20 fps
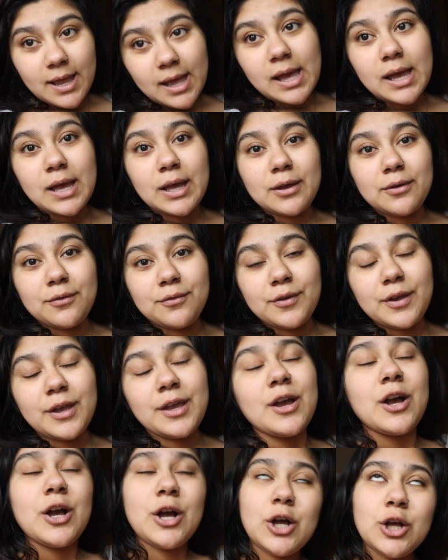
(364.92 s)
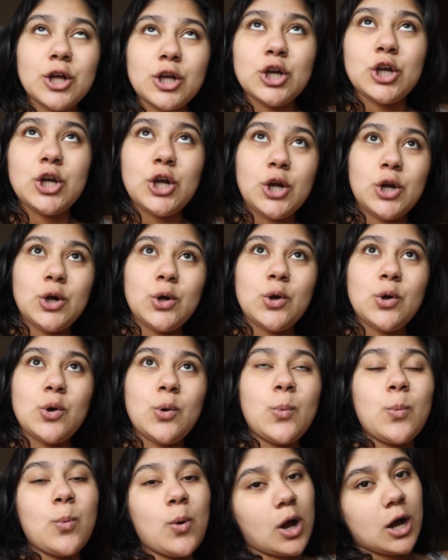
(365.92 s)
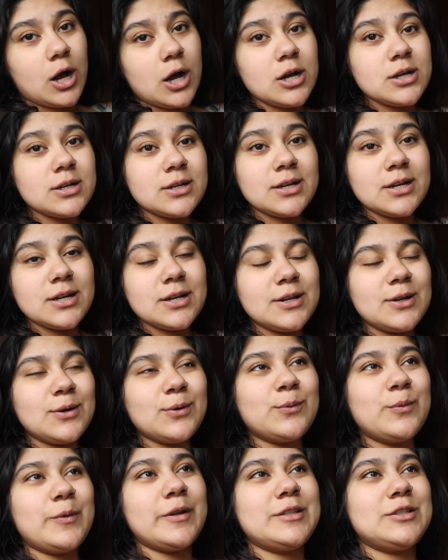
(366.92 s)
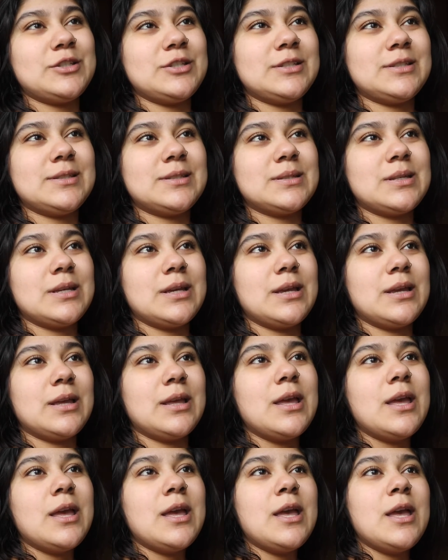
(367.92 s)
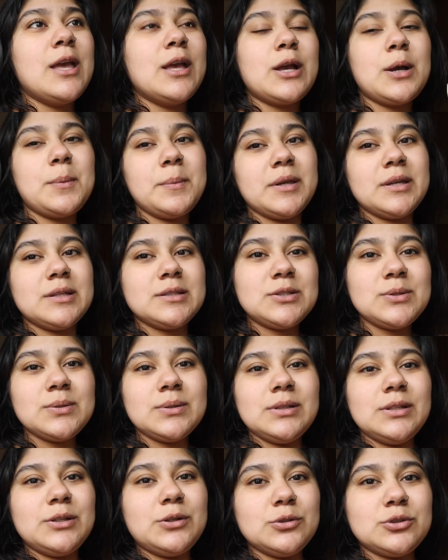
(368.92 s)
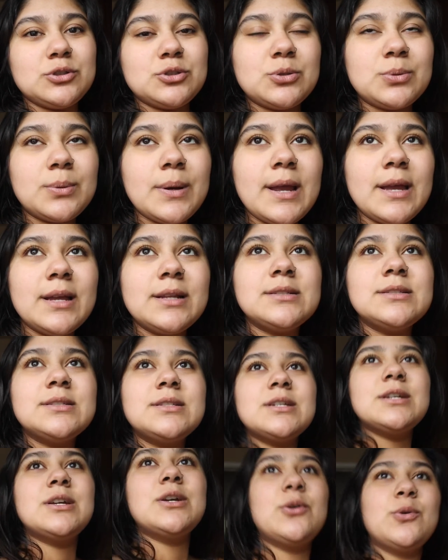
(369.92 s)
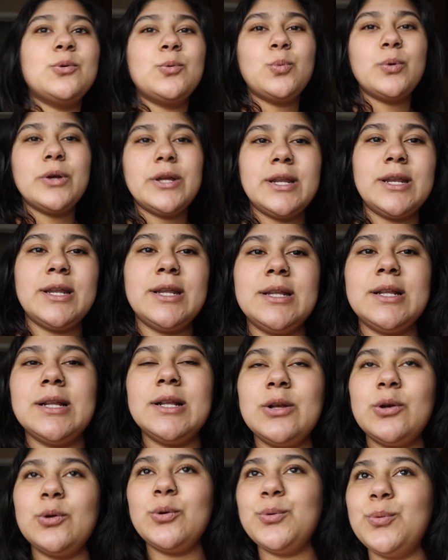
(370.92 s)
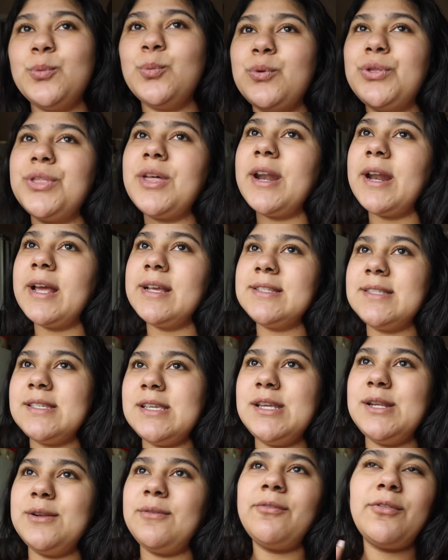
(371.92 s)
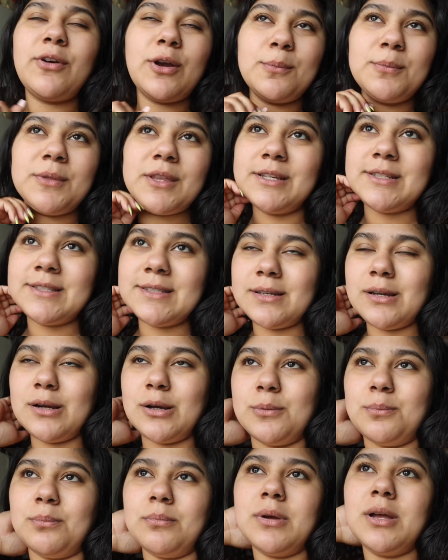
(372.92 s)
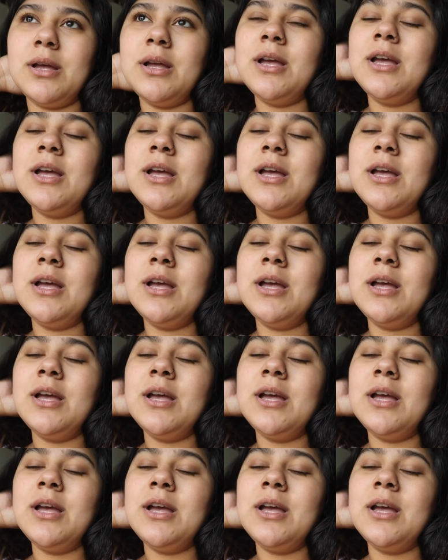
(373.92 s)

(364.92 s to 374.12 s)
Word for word: have a hot girl walk, which is coming into a little trend when that I seen from this um,